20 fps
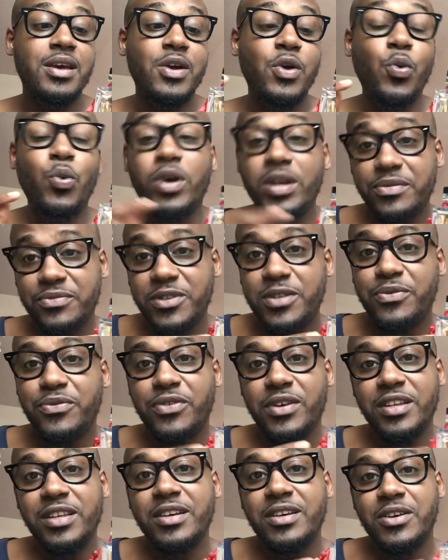one of the
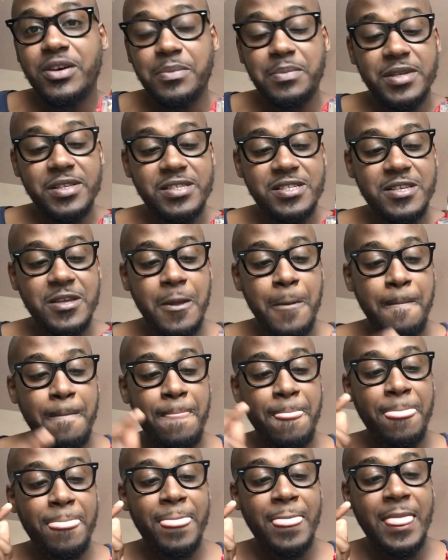funny comments
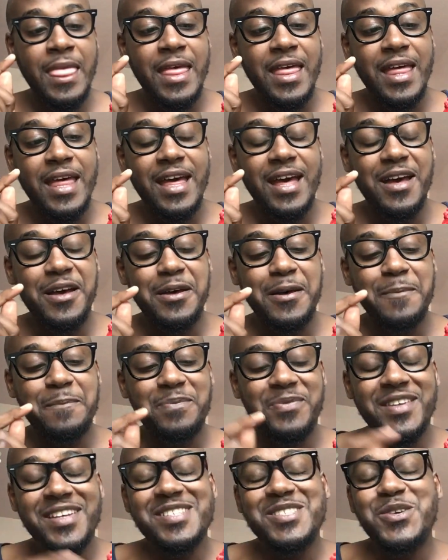um,
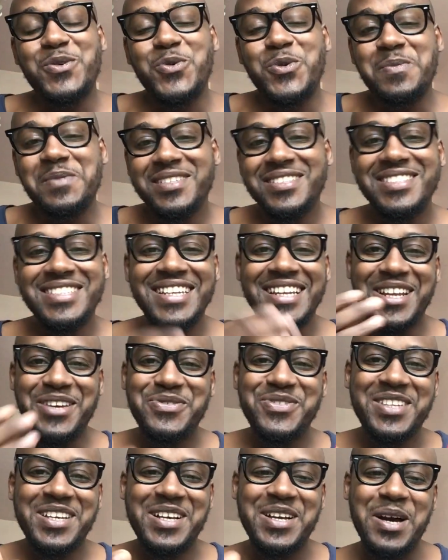there's a woman she
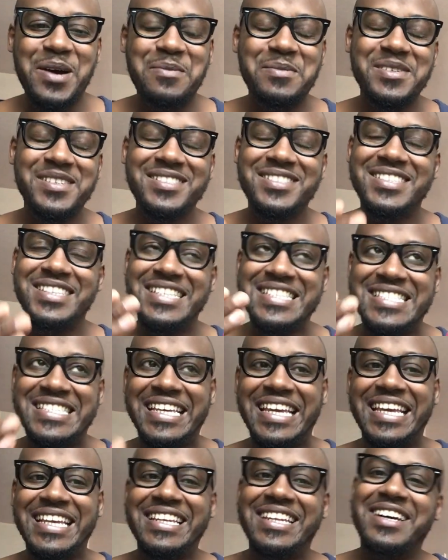left a comment she
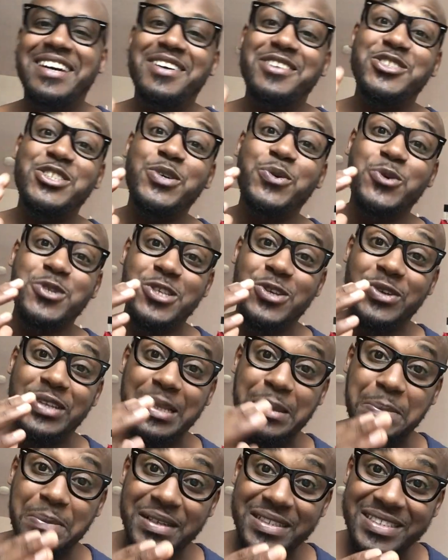said uh, she was on
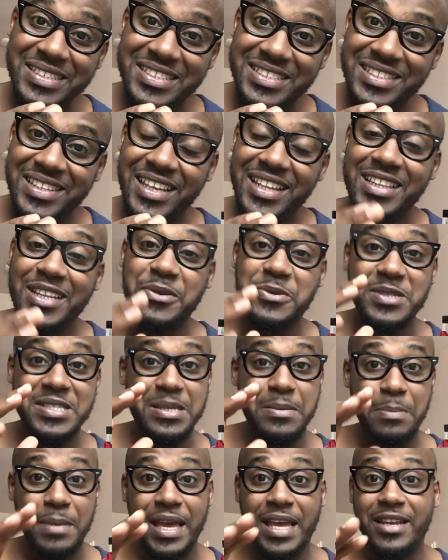the bus and there was
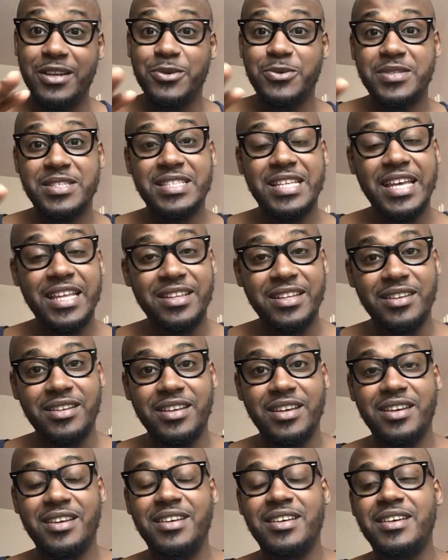a man who was standing
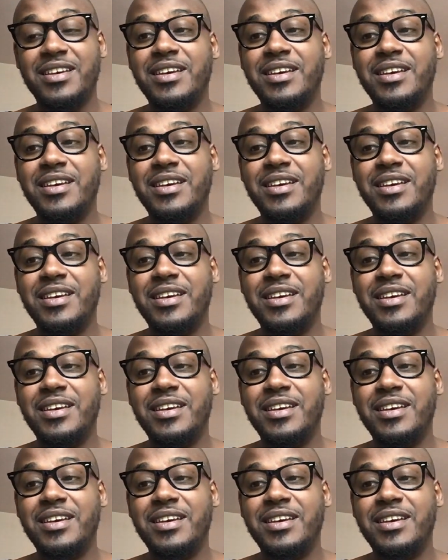there